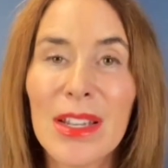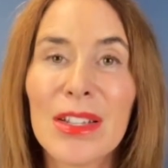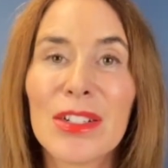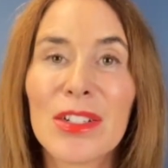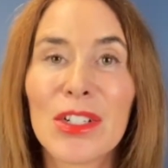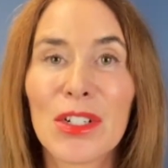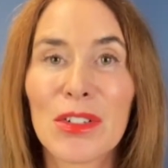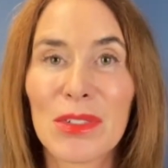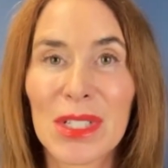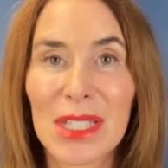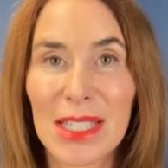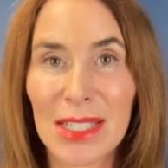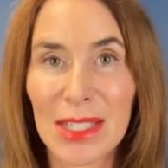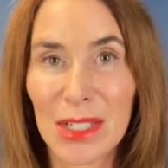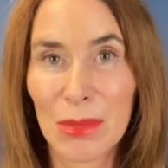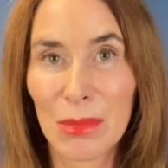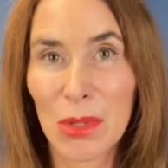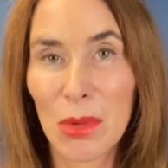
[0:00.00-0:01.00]
nervous
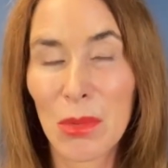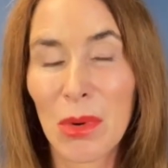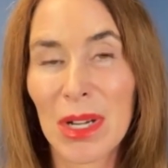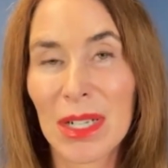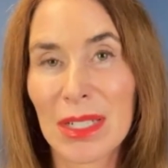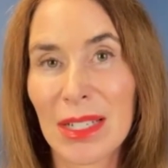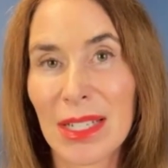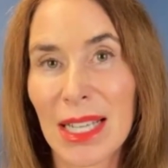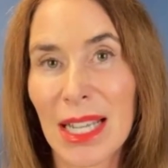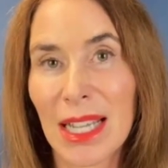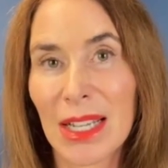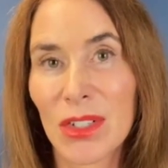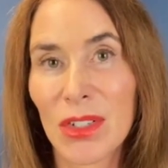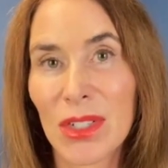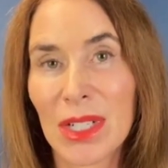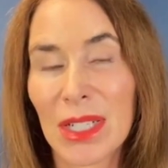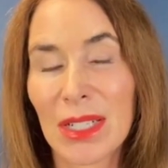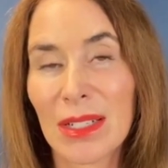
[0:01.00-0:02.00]
system you want
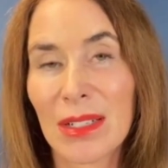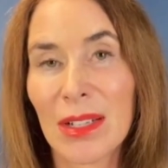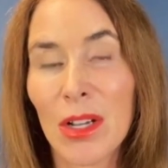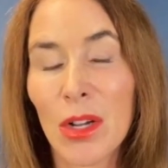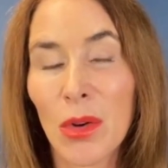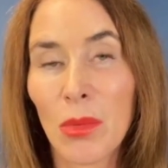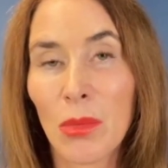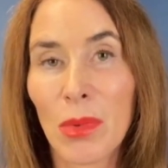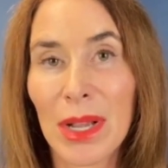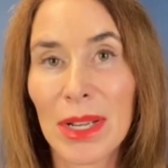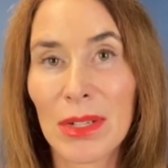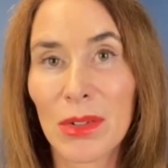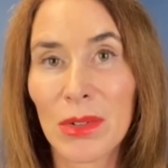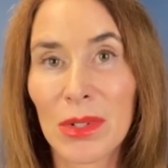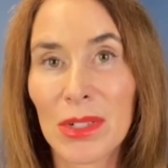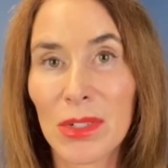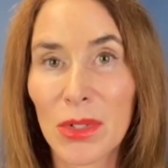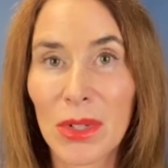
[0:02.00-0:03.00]
engaged in when
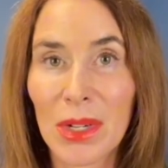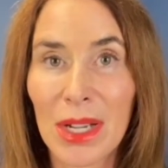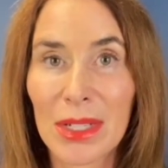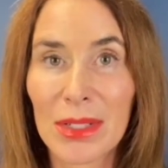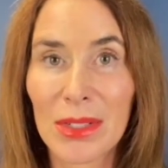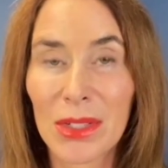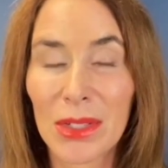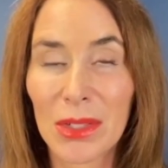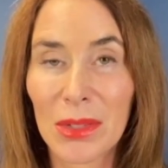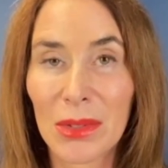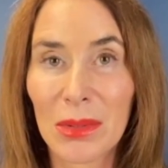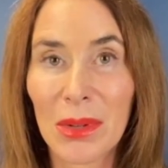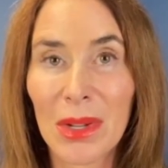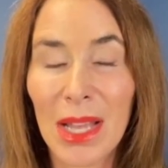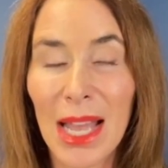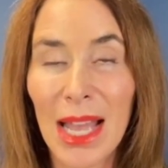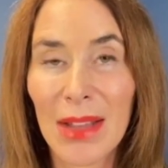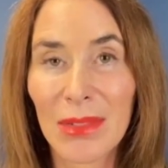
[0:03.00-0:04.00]
you're trying to
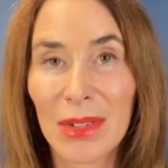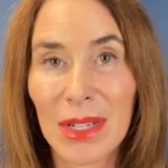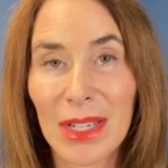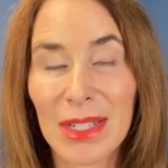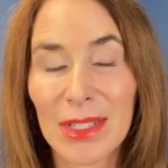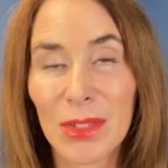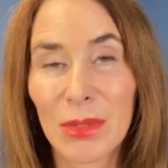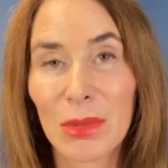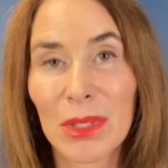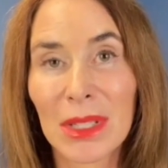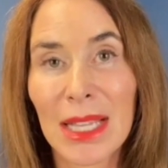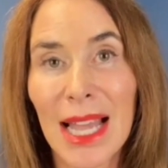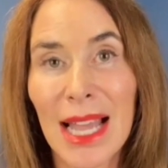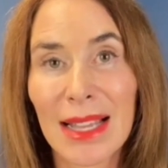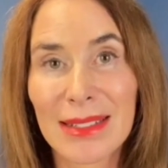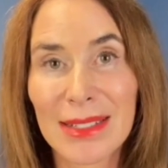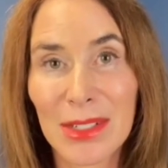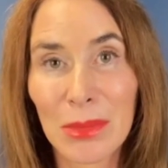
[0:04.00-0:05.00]
have a nice
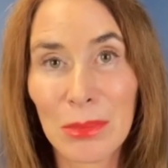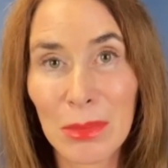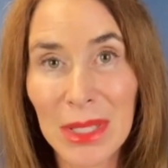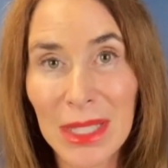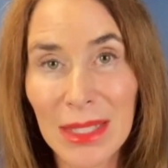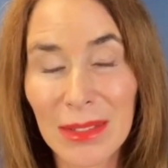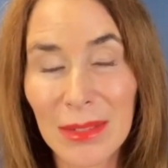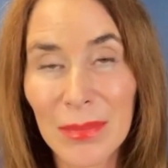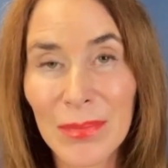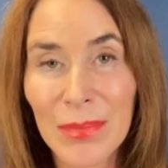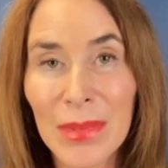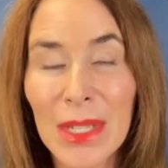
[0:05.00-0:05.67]
relaxed meal.